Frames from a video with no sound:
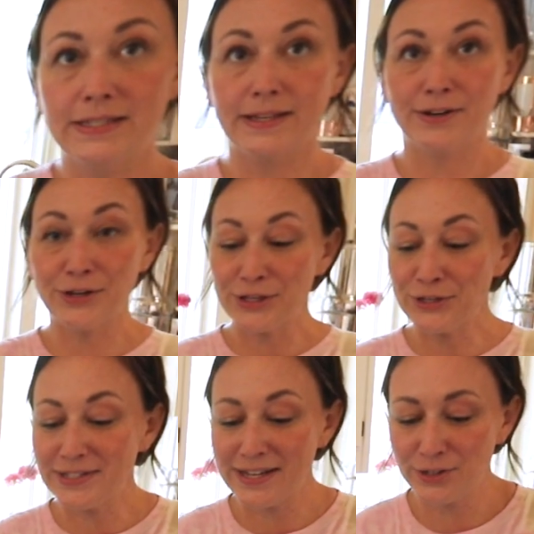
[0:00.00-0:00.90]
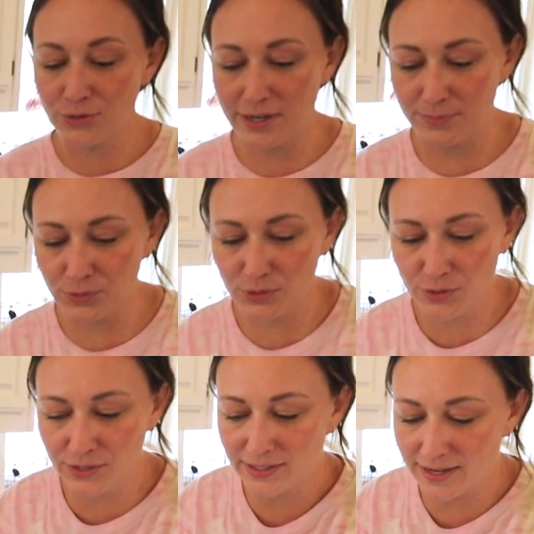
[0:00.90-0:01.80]
Get our little tins ready. I'm
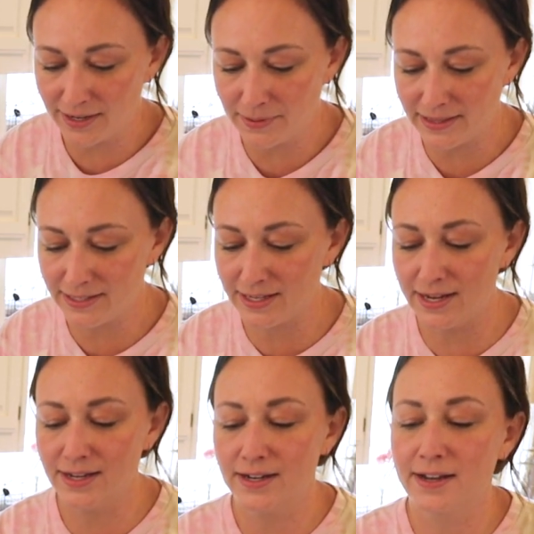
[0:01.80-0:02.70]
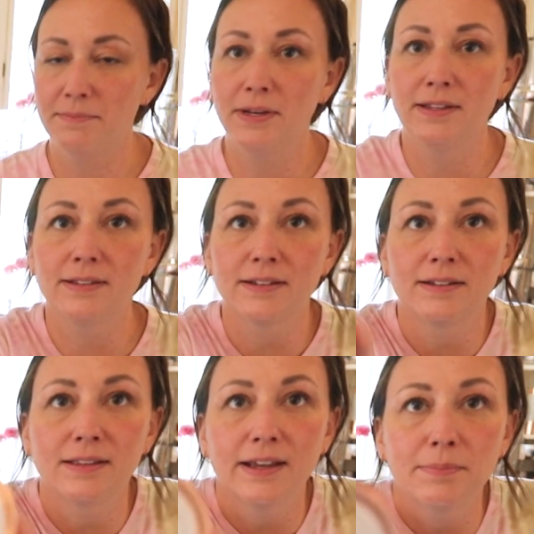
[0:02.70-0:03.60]
so excited about these, and I made these
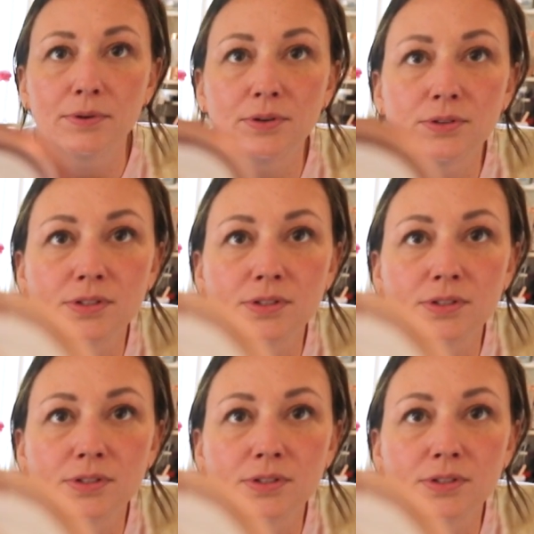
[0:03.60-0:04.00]
little labels